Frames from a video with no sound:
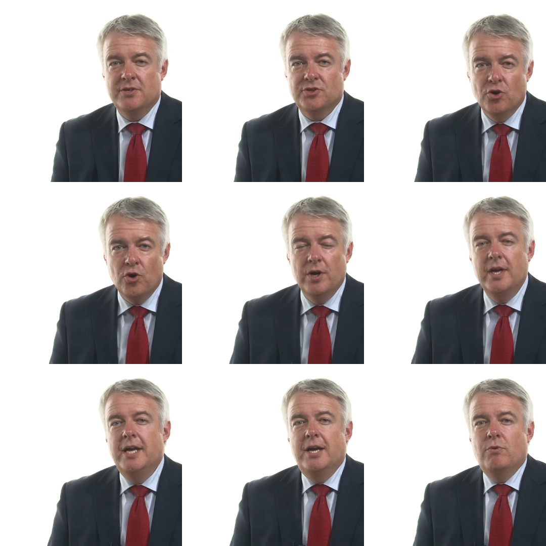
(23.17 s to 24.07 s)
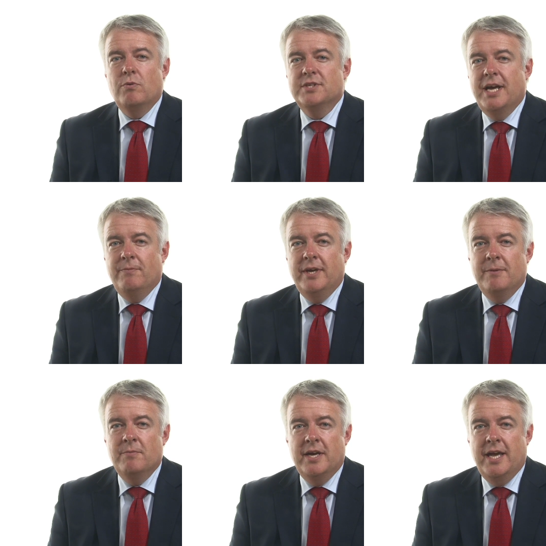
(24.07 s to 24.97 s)
I saw what was happening
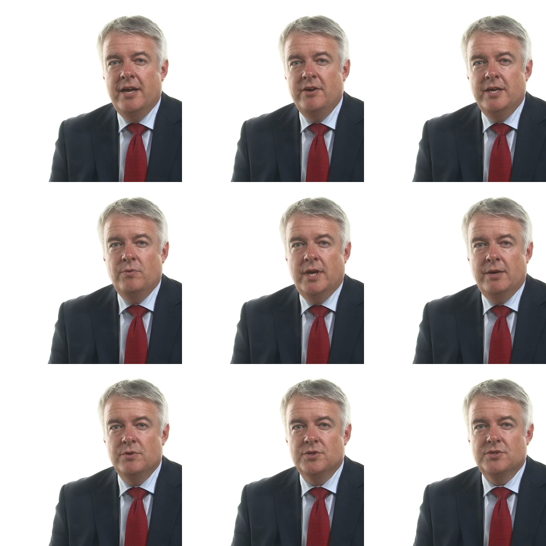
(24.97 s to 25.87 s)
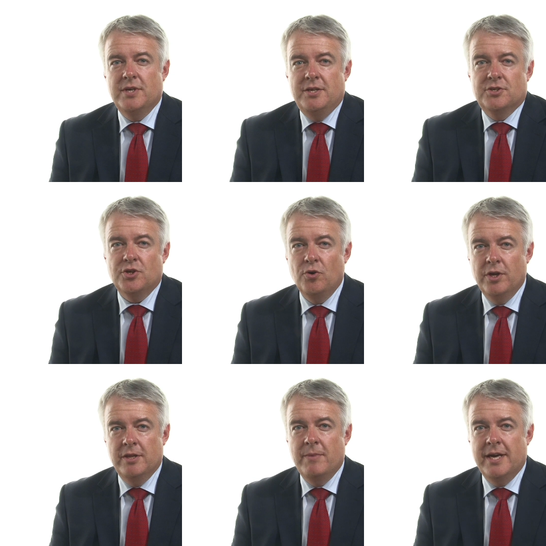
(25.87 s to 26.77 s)
in my area when I was in
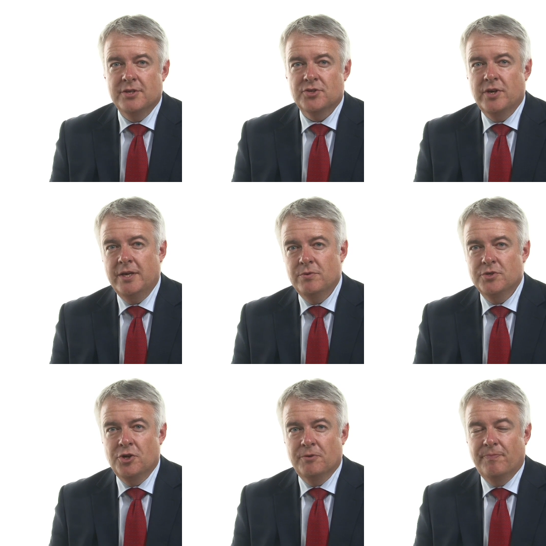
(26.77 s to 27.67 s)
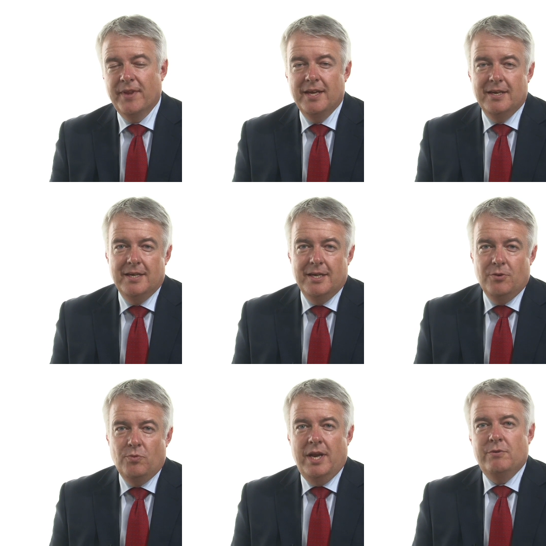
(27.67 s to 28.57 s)
school and the miners' strike was on.
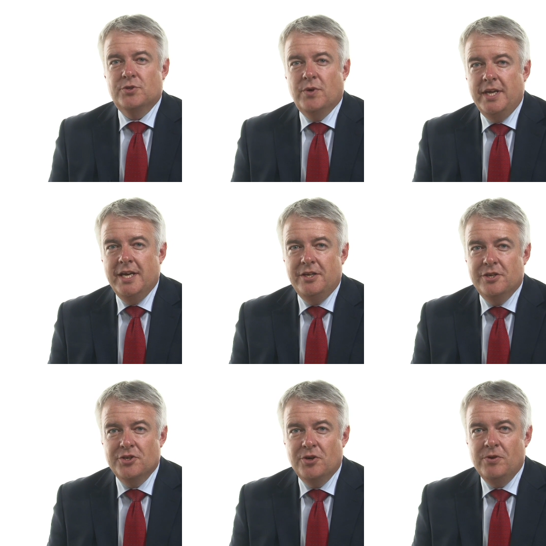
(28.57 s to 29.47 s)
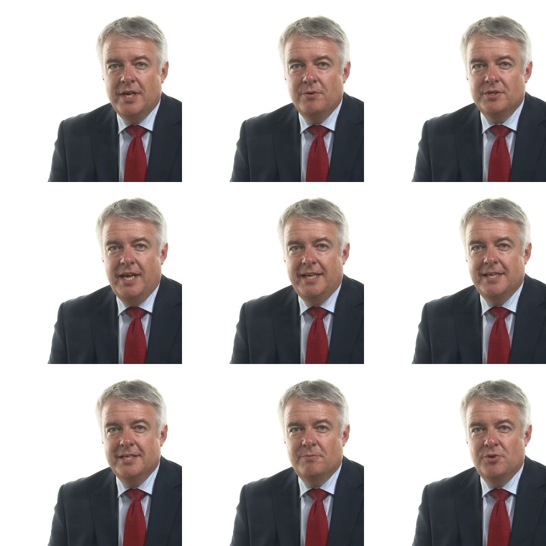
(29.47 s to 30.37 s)
When I was 28 years old, I was
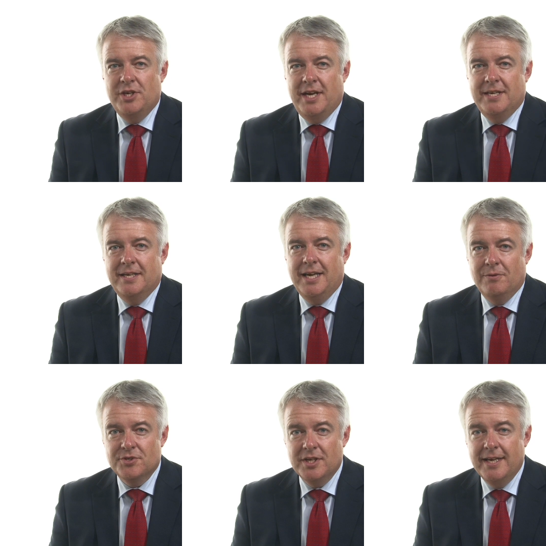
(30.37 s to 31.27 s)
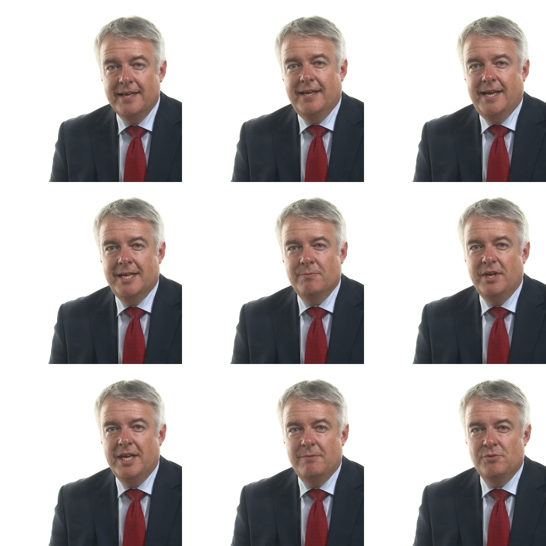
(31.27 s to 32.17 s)
elected as a Bridgend councillor and
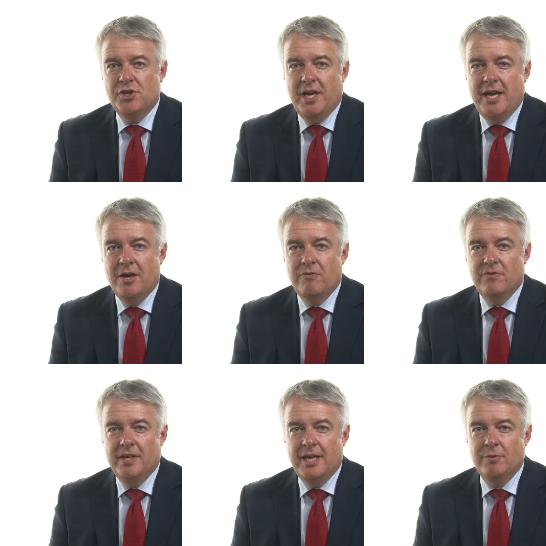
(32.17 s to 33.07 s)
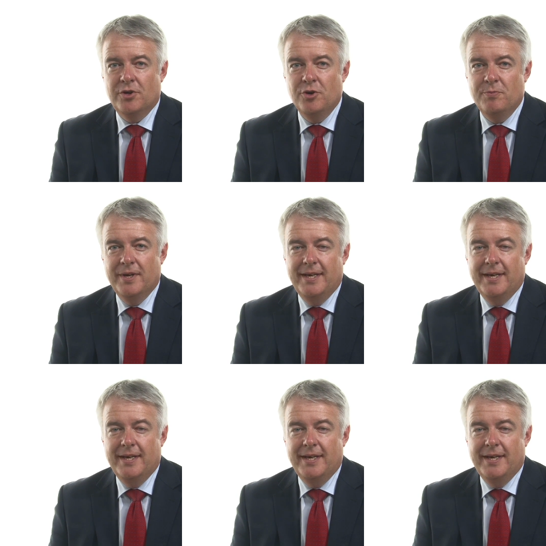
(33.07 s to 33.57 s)
became chair of the Labour group.